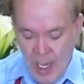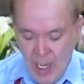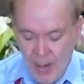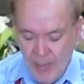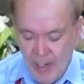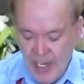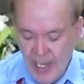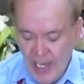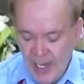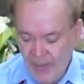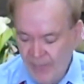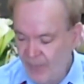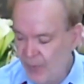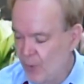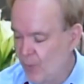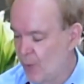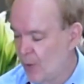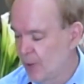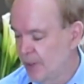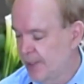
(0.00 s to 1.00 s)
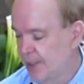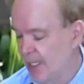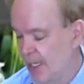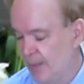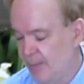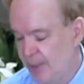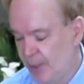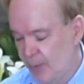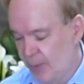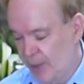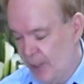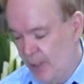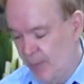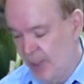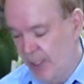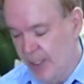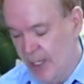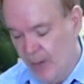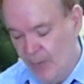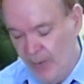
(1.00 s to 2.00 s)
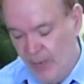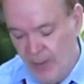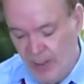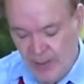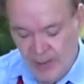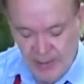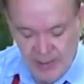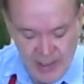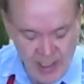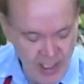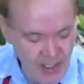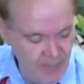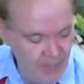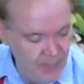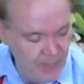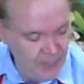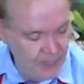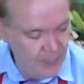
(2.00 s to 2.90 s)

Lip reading: I'm going to add a few more stems and we're going to be done with our design.